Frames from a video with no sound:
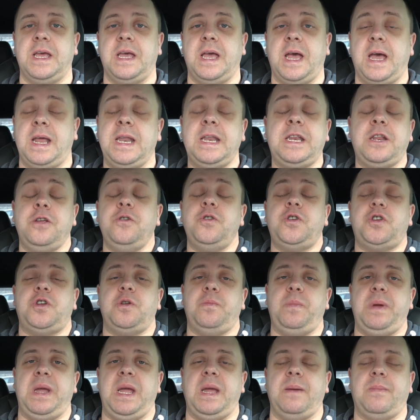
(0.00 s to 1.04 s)
and it used to
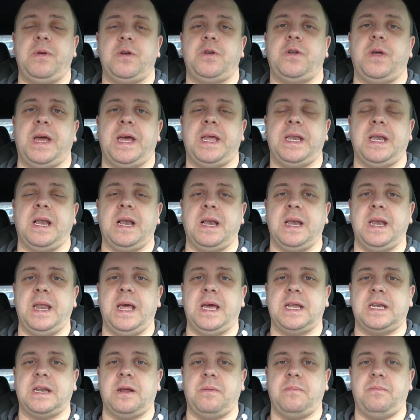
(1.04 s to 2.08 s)
be able to handle
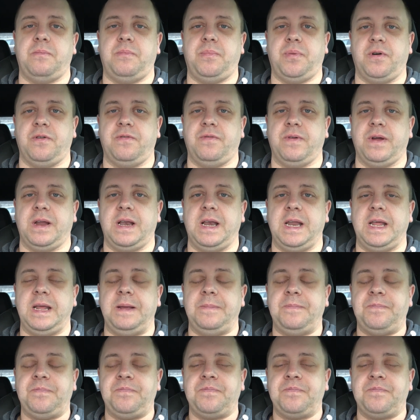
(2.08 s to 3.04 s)
that perfectly.